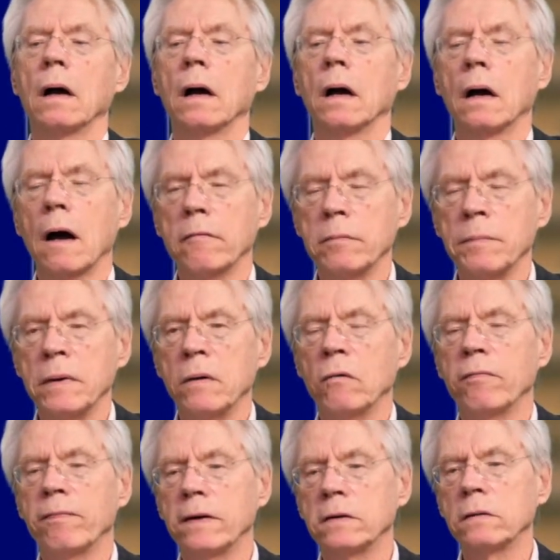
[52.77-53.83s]
government
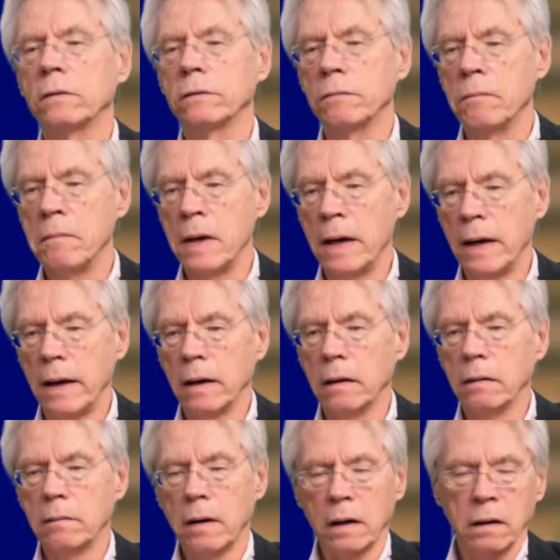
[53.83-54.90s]
officials
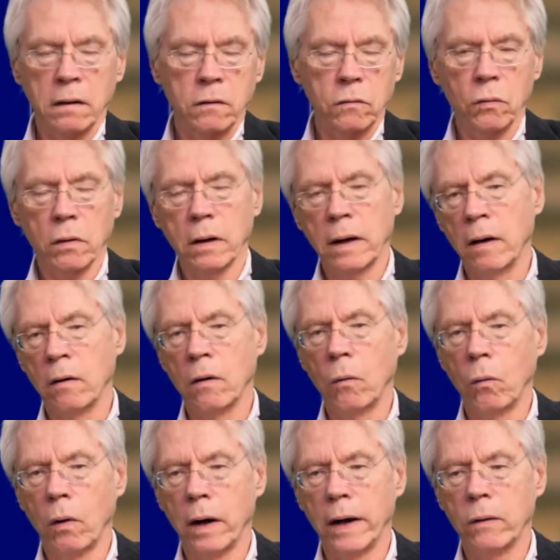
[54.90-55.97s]
make, taking into account a
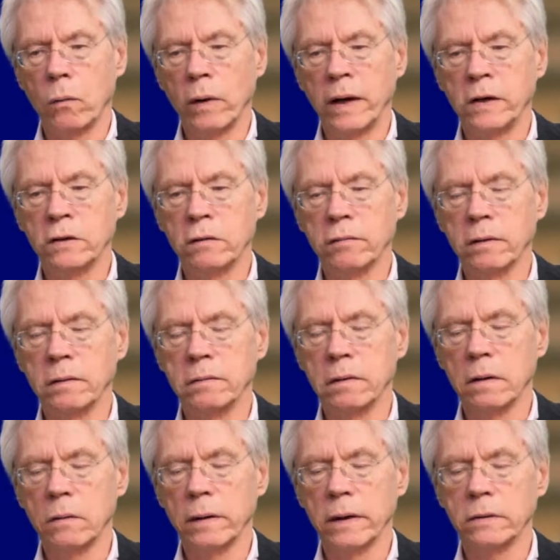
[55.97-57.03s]
wide range of
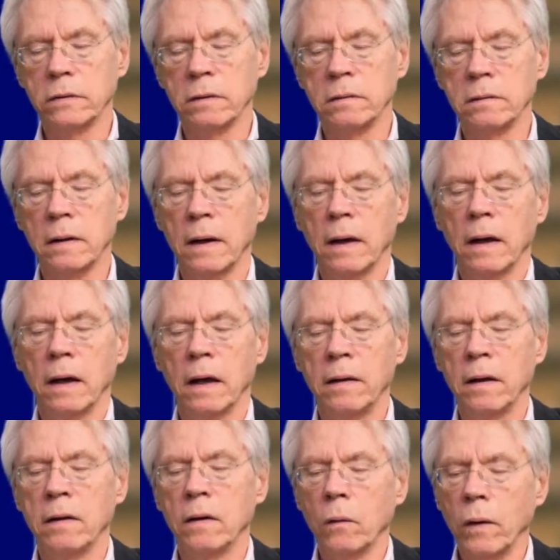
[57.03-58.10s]
considerations.
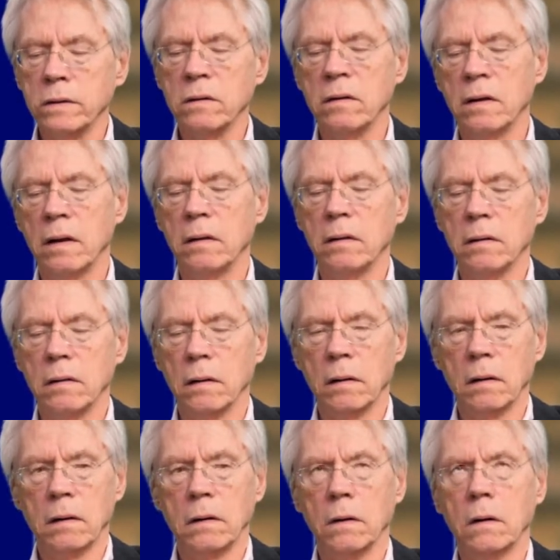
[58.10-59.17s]
And the question that the
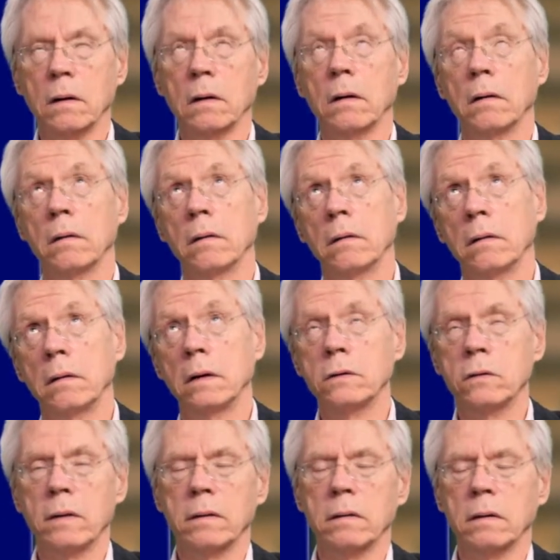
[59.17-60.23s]

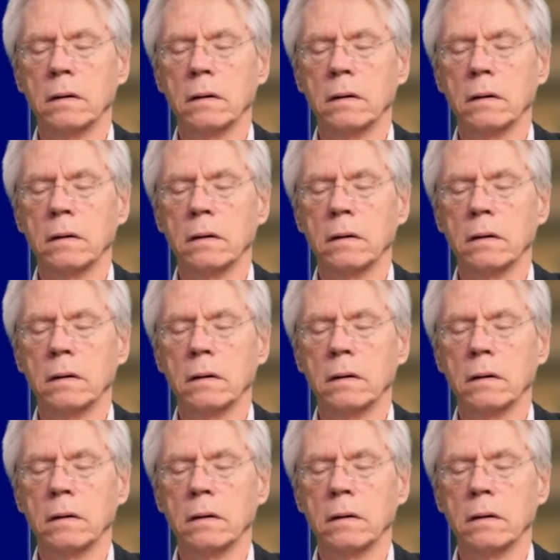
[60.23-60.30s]
issue that the